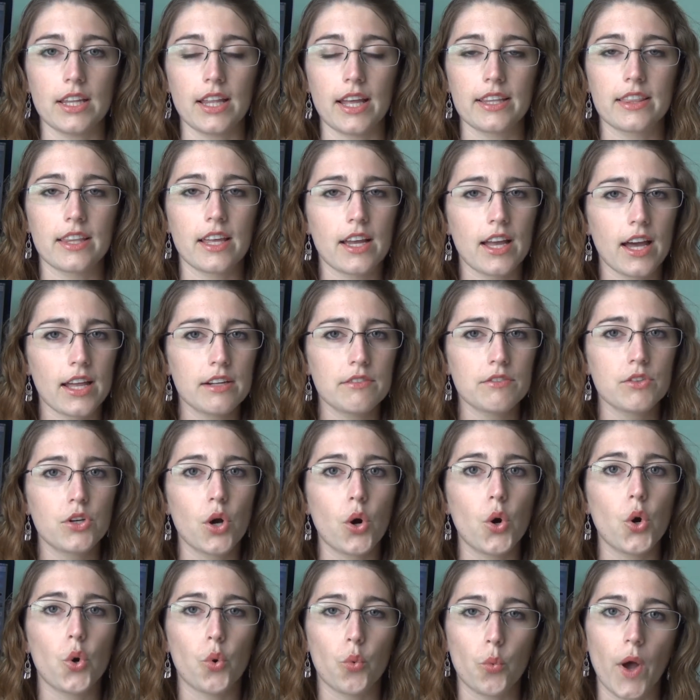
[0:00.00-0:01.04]
Like, they kind of
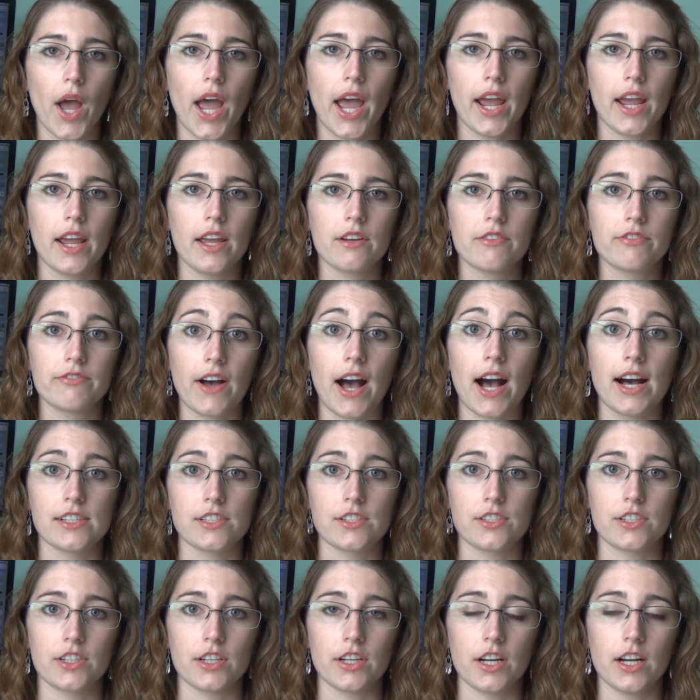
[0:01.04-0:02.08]
go away
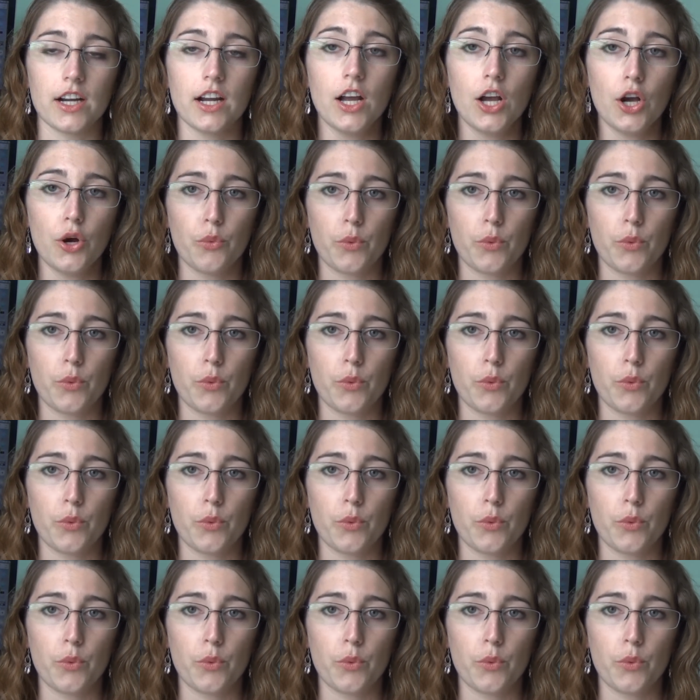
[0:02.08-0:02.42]
faster